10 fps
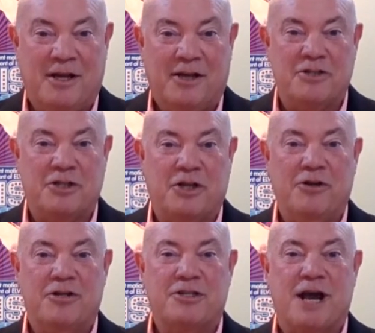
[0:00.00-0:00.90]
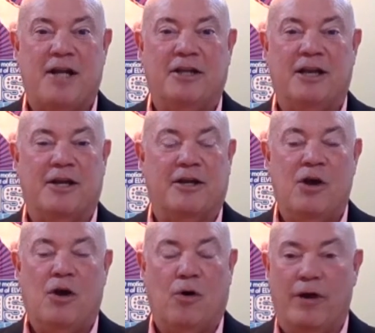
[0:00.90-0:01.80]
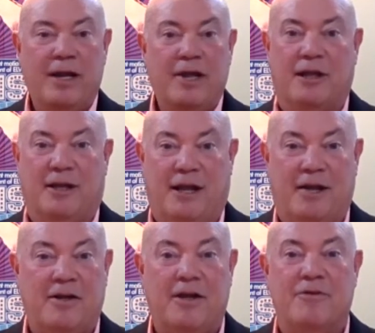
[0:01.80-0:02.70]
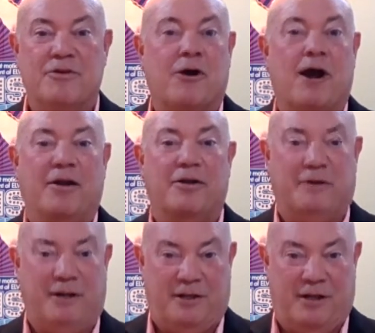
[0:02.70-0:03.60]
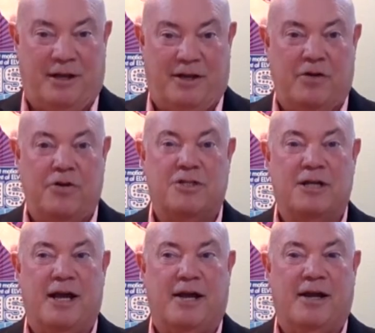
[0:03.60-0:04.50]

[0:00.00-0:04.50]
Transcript: because then you're just kind of thinking or anything they didn't even try to do anything and you're just like